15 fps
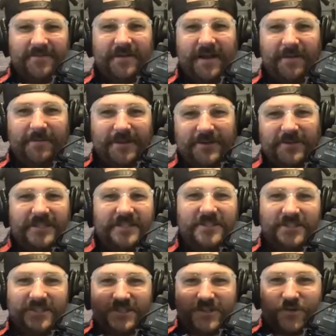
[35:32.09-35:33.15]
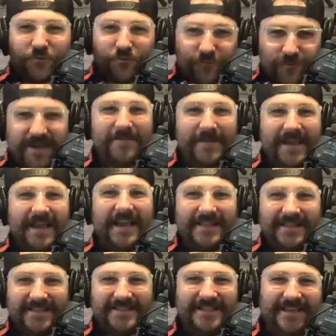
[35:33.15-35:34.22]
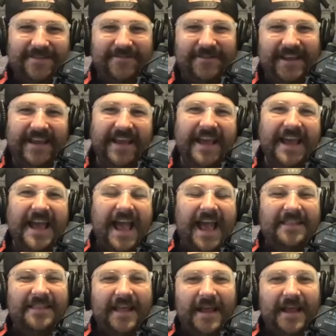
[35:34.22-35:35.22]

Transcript: I'm literally screaming at the TV and like.